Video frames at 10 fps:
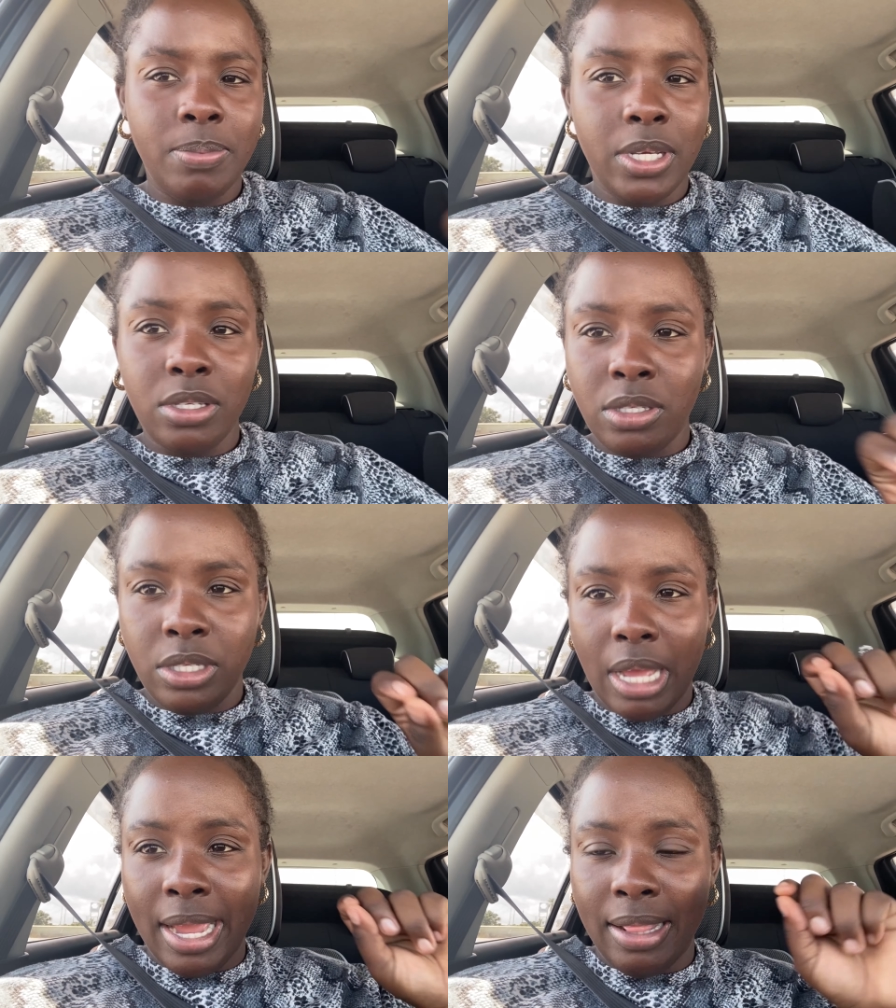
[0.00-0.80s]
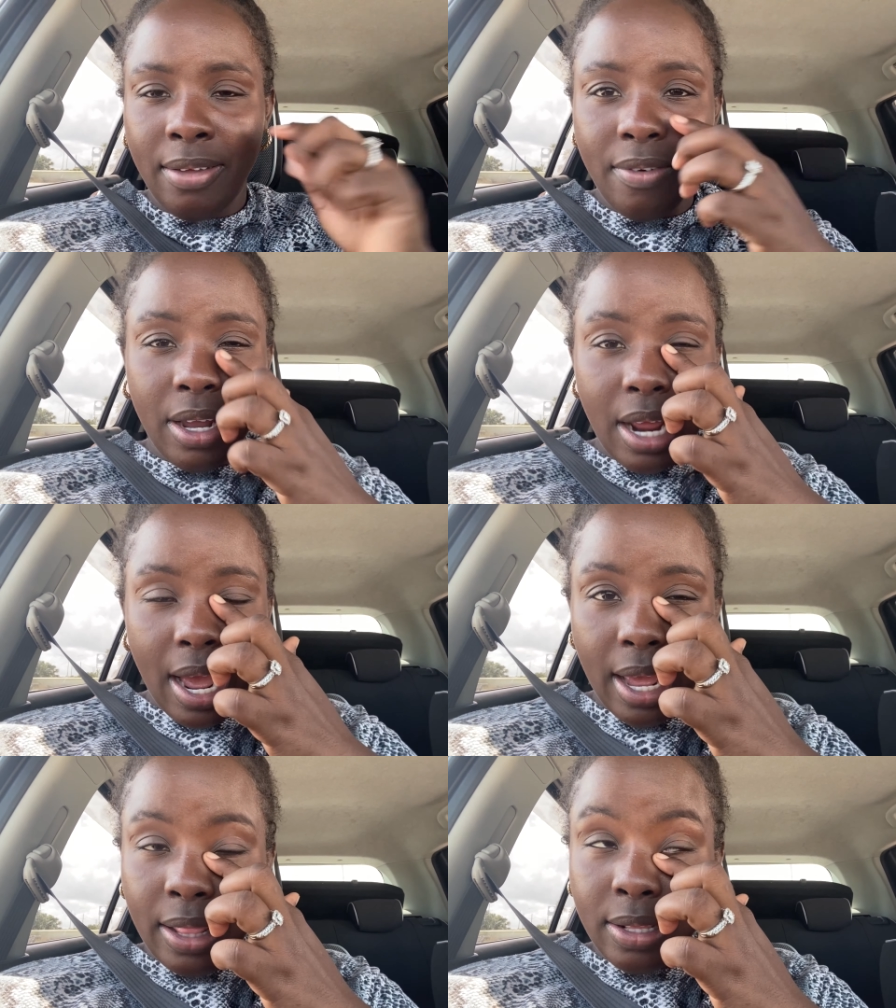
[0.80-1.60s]
because I live on an
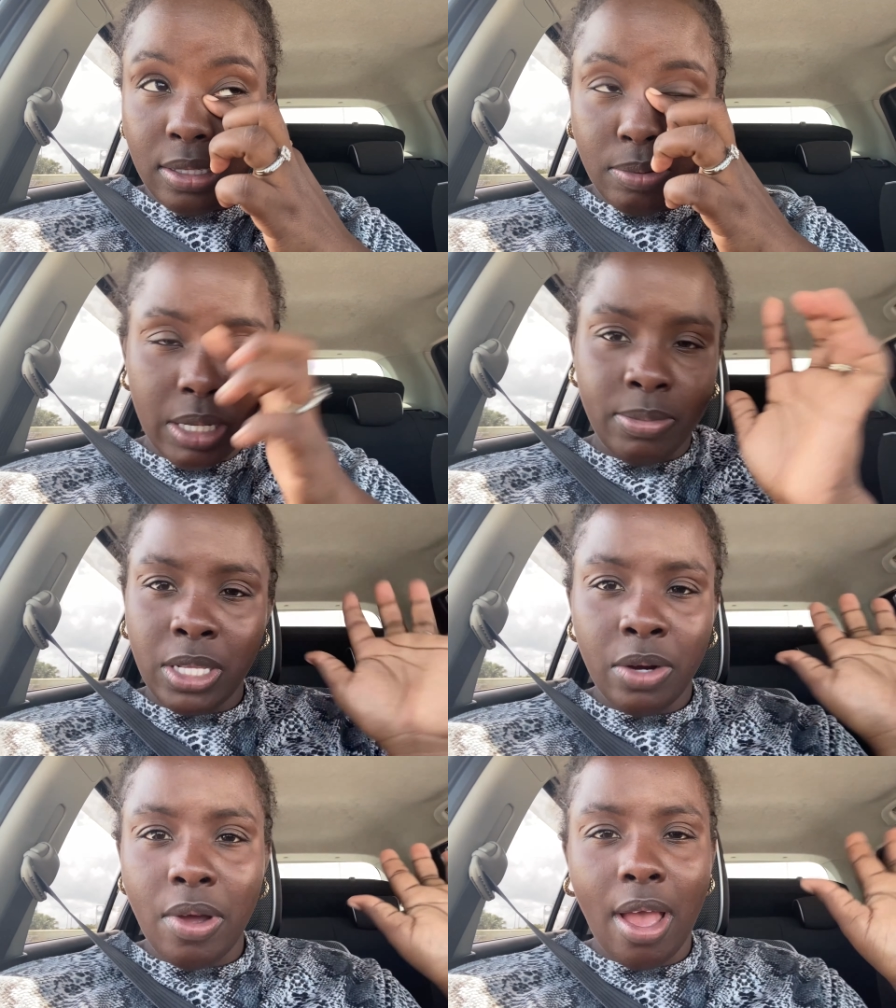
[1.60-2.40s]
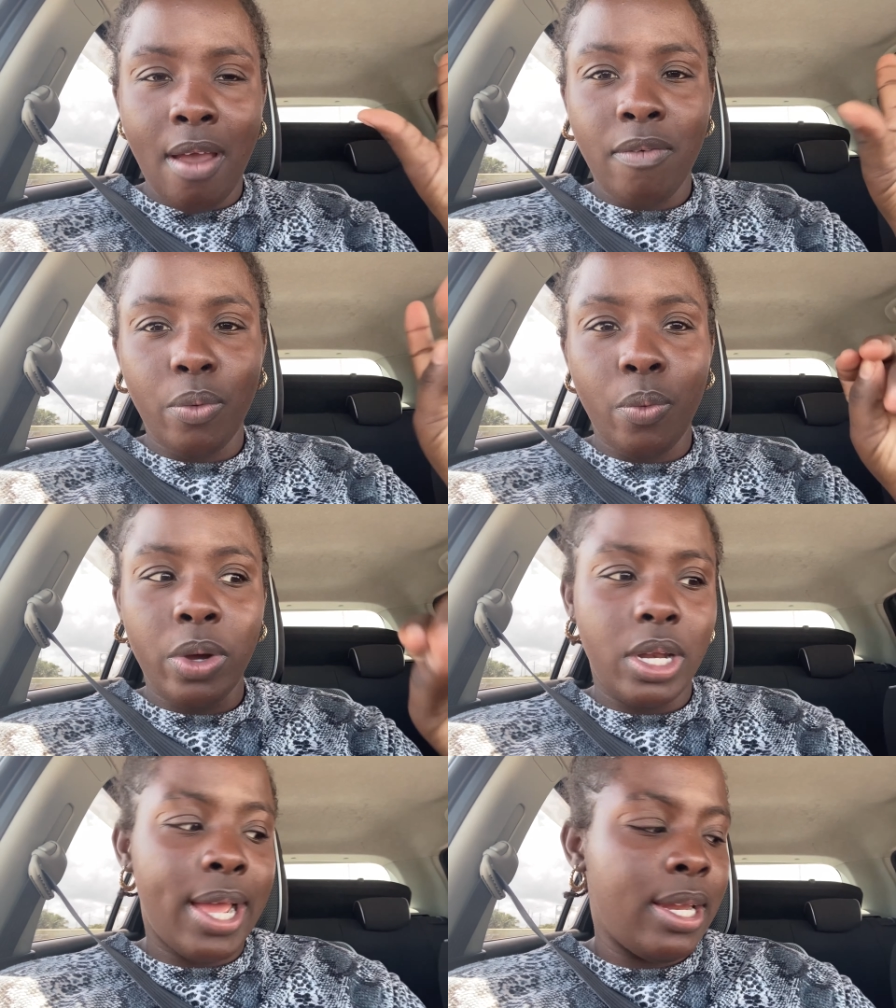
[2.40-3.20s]
island, sometimes they don't have
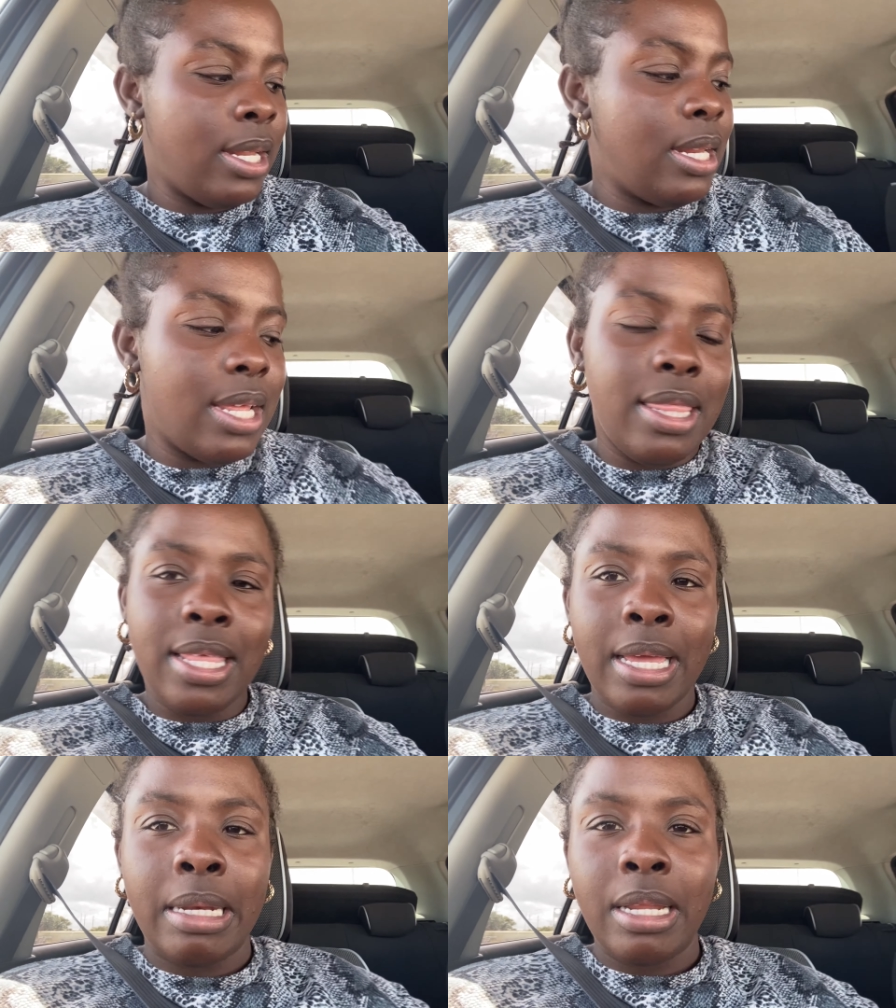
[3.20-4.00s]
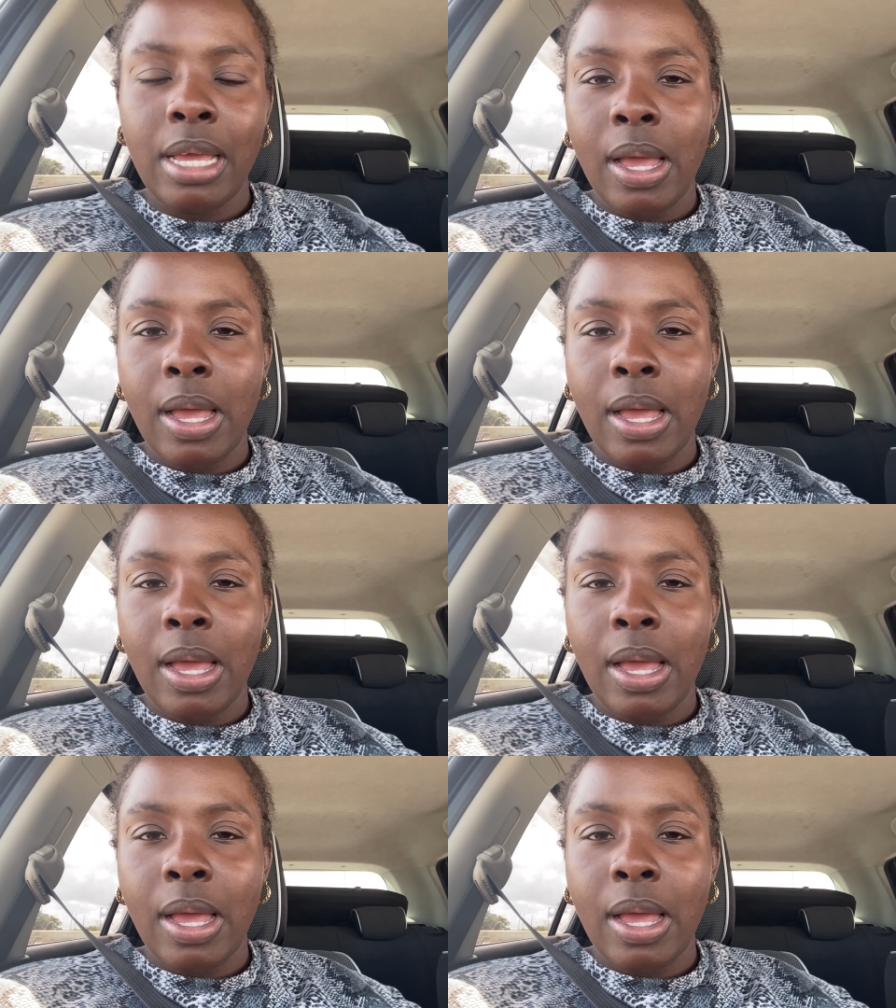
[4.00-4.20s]
what I need and then